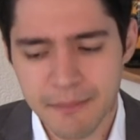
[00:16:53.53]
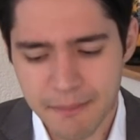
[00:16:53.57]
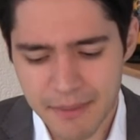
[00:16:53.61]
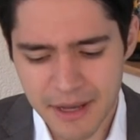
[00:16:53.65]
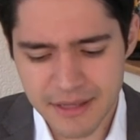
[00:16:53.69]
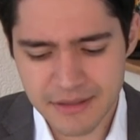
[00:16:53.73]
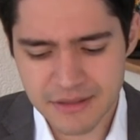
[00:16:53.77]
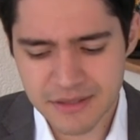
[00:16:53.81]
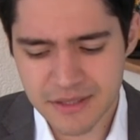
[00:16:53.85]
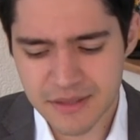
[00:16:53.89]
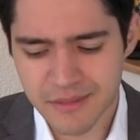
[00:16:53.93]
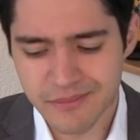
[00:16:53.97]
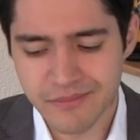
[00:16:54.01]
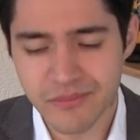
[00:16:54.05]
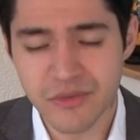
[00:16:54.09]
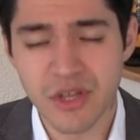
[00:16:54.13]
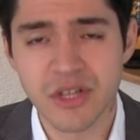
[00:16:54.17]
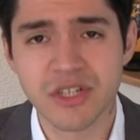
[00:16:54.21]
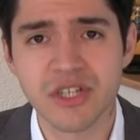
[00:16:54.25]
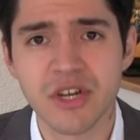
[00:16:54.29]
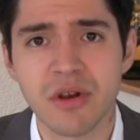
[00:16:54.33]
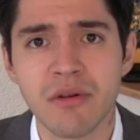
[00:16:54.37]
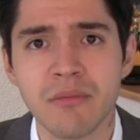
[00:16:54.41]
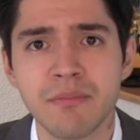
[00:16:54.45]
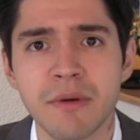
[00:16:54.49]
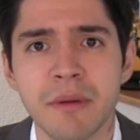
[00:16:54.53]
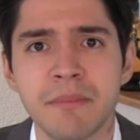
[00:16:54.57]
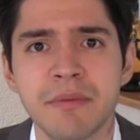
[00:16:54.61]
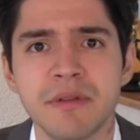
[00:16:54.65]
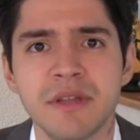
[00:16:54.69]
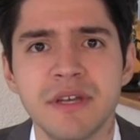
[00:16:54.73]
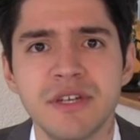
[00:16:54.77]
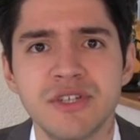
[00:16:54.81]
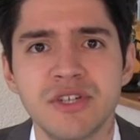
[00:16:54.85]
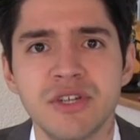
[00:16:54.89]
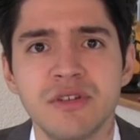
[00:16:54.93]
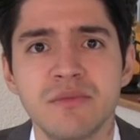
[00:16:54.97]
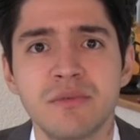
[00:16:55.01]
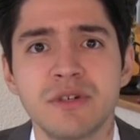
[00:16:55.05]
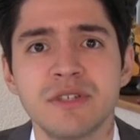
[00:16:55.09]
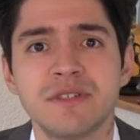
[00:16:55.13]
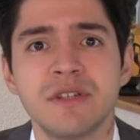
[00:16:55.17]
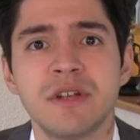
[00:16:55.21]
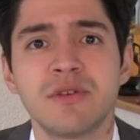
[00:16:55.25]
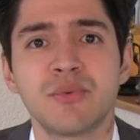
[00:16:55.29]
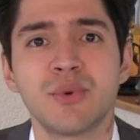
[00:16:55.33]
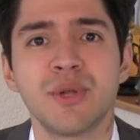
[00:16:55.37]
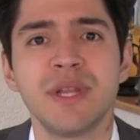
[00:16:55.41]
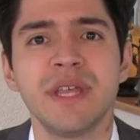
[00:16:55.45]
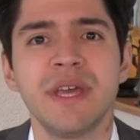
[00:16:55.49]
But the general population
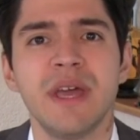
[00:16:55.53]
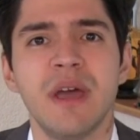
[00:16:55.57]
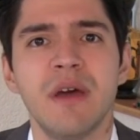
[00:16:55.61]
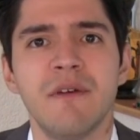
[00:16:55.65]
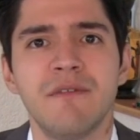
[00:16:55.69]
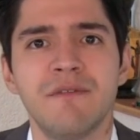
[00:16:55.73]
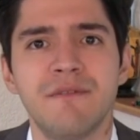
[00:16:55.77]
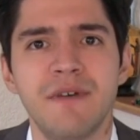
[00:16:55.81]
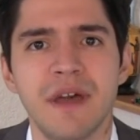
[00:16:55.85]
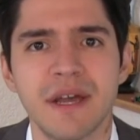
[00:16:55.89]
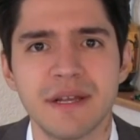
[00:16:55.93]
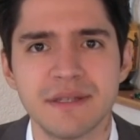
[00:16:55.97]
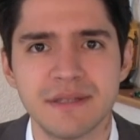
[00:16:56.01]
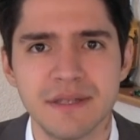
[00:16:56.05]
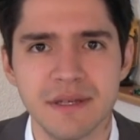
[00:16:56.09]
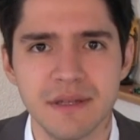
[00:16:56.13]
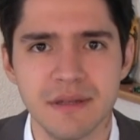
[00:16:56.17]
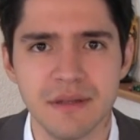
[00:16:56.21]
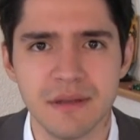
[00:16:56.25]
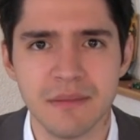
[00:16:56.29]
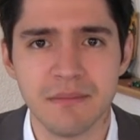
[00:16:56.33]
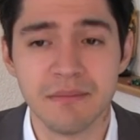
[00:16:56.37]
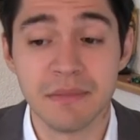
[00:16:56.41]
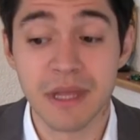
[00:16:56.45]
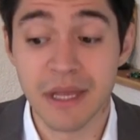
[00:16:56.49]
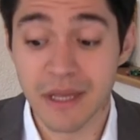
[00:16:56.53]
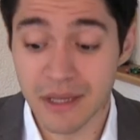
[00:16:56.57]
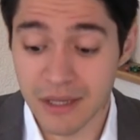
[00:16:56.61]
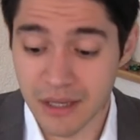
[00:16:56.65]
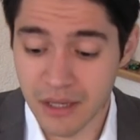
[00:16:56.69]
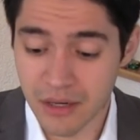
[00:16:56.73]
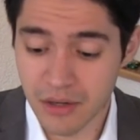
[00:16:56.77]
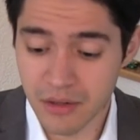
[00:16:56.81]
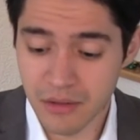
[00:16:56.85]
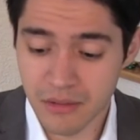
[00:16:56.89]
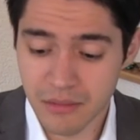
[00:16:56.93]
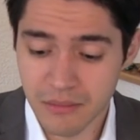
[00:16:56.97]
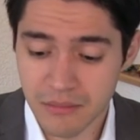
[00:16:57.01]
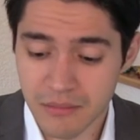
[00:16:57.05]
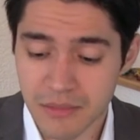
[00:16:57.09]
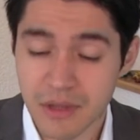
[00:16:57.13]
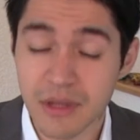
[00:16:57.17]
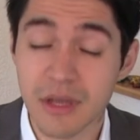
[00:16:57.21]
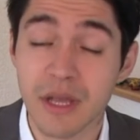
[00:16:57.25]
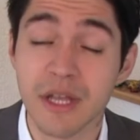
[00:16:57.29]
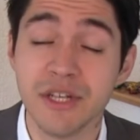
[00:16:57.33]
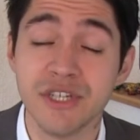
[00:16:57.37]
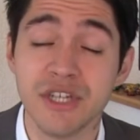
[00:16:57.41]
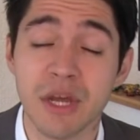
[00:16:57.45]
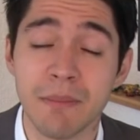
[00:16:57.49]
was not really affected. Here,
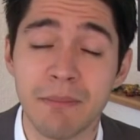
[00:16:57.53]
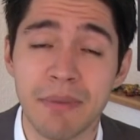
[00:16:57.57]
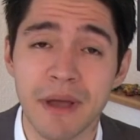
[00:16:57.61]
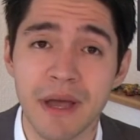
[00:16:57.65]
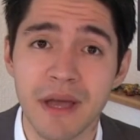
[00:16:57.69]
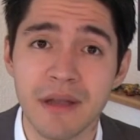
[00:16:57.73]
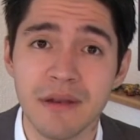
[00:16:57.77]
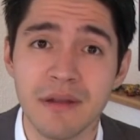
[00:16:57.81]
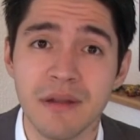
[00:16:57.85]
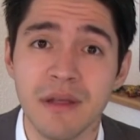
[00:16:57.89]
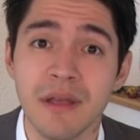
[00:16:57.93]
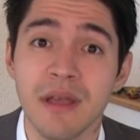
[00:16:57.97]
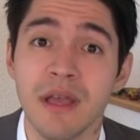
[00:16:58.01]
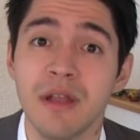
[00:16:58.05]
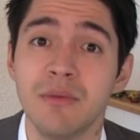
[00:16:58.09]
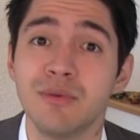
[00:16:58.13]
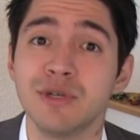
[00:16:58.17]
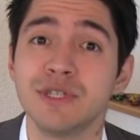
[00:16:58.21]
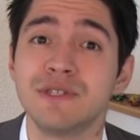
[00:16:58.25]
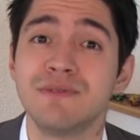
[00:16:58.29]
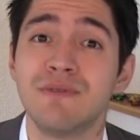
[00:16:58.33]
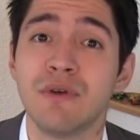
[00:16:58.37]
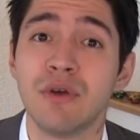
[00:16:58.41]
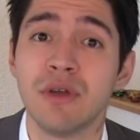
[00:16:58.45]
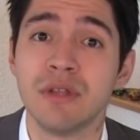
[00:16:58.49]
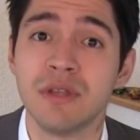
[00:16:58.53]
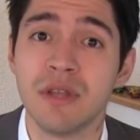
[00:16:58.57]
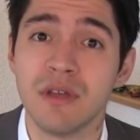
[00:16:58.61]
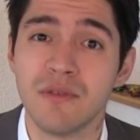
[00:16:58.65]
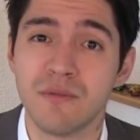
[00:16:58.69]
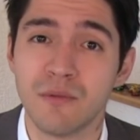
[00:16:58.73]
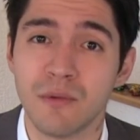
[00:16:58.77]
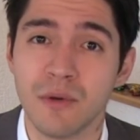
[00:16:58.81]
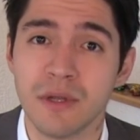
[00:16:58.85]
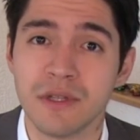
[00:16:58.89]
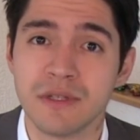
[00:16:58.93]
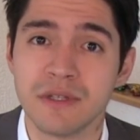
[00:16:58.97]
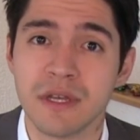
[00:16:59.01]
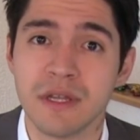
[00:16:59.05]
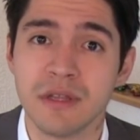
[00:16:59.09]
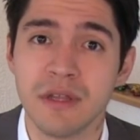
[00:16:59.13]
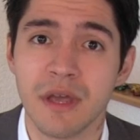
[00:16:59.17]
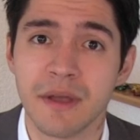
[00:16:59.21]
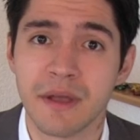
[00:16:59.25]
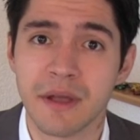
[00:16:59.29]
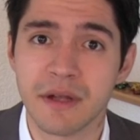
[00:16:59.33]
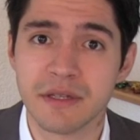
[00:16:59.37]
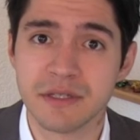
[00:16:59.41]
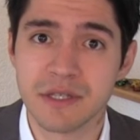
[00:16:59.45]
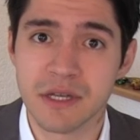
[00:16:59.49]
in Japan, it was very different.
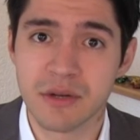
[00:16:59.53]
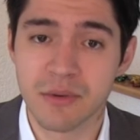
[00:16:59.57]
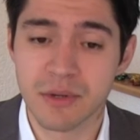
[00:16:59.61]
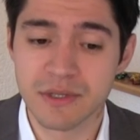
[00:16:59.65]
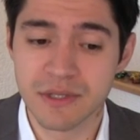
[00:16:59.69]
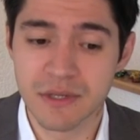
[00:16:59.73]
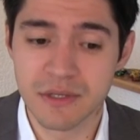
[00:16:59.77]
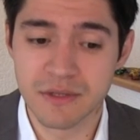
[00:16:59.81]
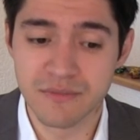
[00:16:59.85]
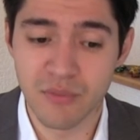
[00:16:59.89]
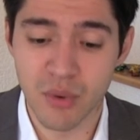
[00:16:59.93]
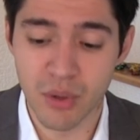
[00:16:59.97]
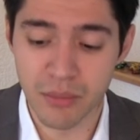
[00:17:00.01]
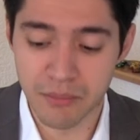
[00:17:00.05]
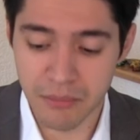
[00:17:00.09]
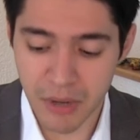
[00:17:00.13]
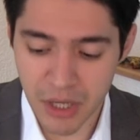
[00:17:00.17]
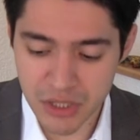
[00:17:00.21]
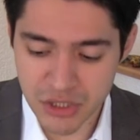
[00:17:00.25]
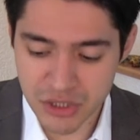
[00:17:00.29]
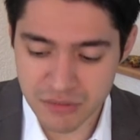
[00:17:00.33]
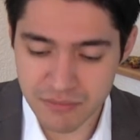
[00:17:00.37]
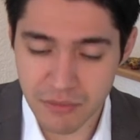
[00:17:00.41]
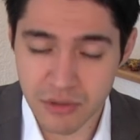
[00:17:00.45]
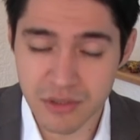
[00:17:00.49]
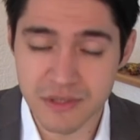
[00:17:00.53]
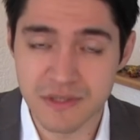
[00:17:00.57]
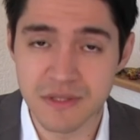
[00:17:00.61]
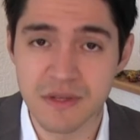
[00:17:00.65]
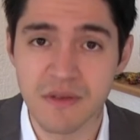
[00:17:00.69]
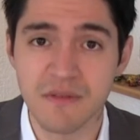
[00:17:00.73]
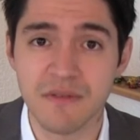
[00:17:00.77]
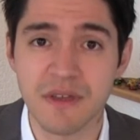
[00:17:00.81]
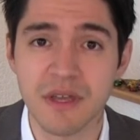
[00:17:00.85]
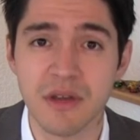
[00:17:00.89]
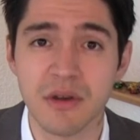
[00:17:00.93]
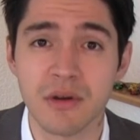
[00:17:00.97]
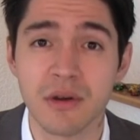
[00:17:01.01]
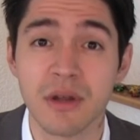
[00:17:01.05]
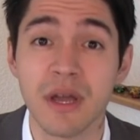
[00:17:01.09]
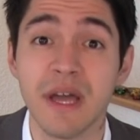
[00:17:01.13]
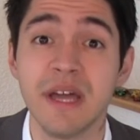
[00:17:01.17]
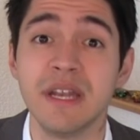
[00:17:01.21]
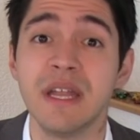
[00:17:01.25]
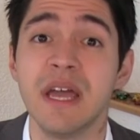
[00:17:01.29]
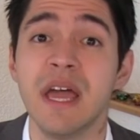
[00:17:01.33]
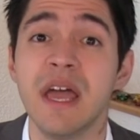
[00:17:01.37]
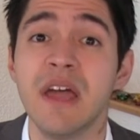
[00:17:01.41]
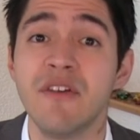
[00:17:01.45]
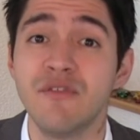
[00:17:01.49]
The consequences were much more severe
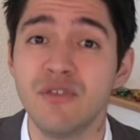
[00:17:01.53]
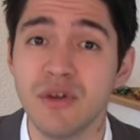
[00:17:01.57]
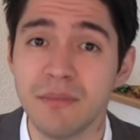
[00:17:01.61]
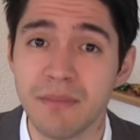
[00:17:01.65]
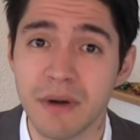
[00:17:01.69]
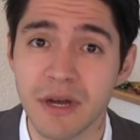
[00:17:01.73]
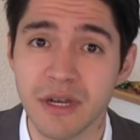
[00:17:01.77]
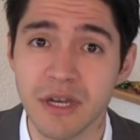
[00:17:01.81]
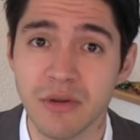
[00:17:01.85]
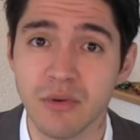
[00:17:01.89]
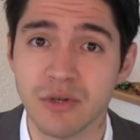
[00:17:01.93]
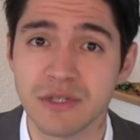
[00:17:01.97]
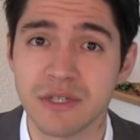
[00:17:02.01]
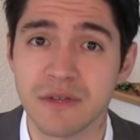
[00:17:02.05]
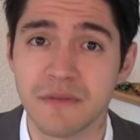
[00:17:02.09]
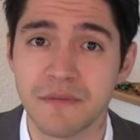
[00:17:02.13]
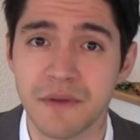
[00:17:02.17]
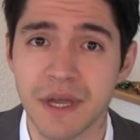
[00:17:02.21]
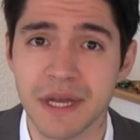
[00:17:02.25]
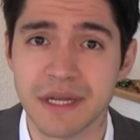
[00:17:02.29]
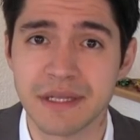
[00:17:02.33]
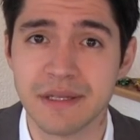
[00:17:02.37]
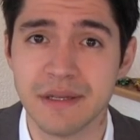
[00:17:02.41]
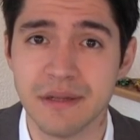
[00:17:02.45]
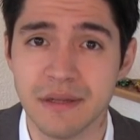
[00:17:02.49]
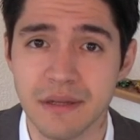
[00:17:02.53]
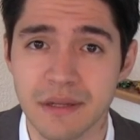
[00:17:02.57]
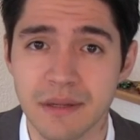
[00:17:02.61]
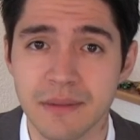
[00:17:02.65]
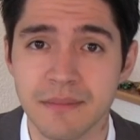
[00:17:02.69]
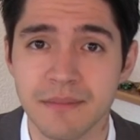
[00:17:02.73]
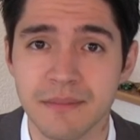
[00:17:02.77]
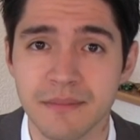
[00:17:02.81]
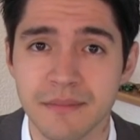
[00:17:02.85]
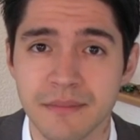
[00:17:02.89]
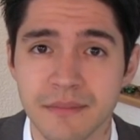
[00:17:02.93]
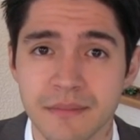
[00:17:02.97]
and everybody was affected.